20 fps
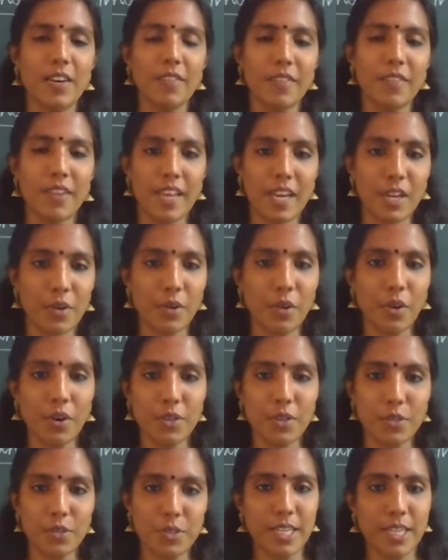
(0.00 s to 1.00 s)
We are
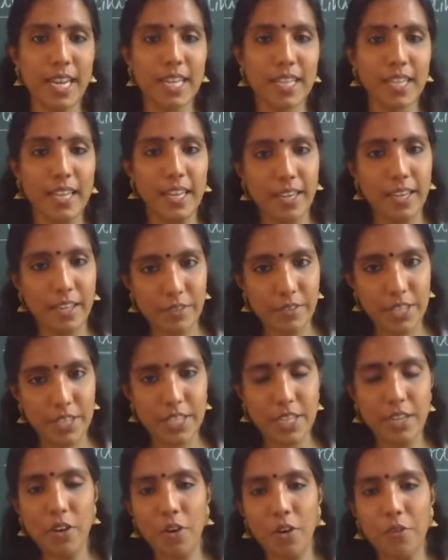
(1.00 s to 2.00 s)
going to take the
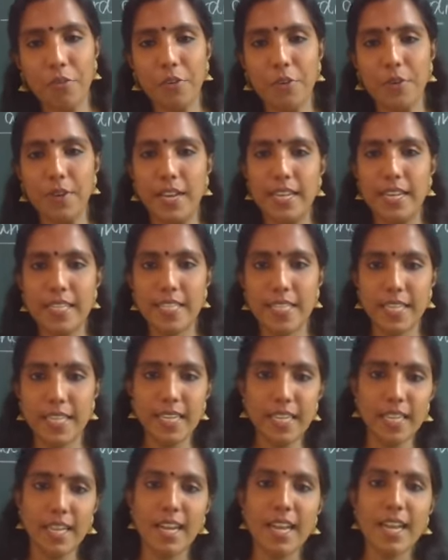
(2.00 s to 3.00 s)
revision of our
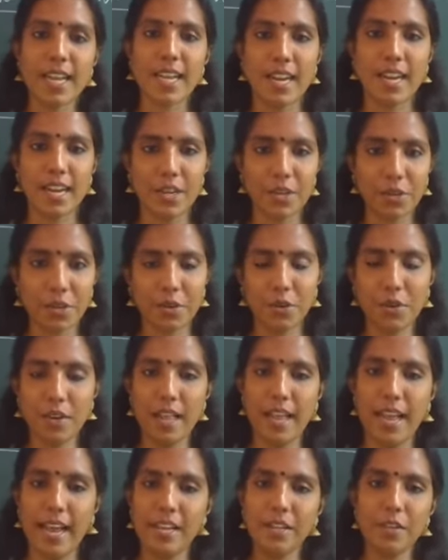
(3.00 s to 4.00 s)
lesson, control
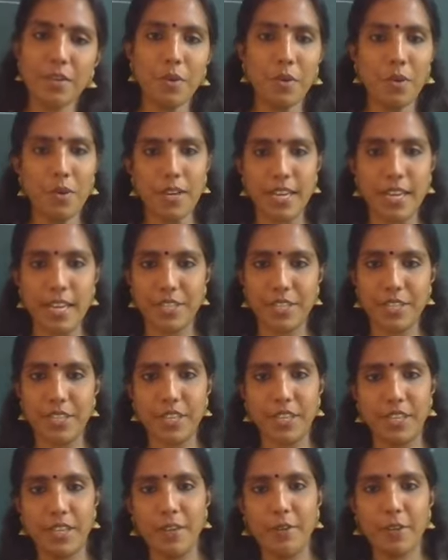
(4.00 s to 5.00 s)
and
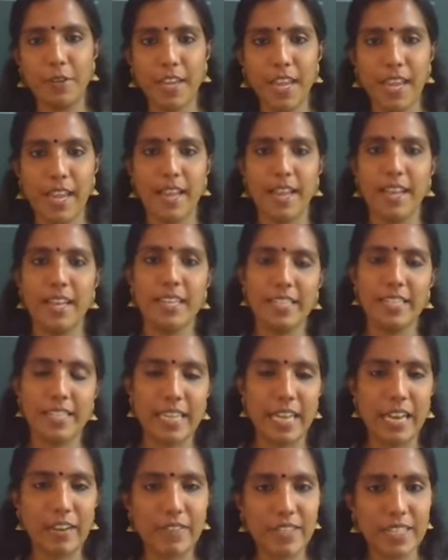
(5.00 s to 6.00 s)
coordination. Okay,
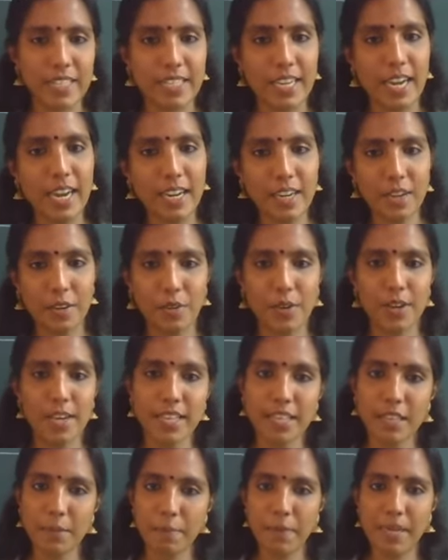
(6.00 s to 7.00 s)
shall we start?
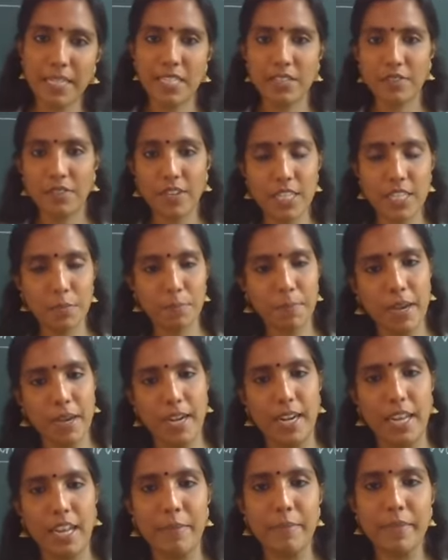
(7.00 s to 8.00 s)
Only the first
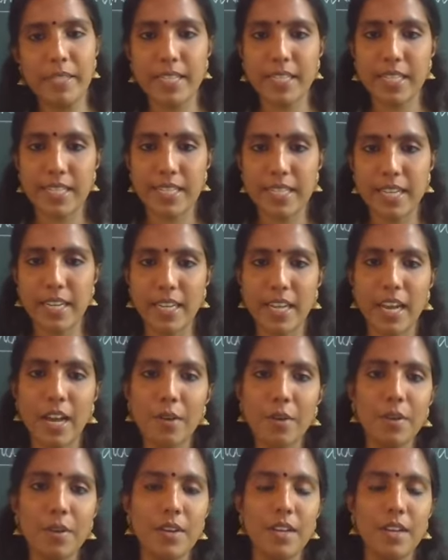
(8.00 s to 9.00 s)
part I am discussing now.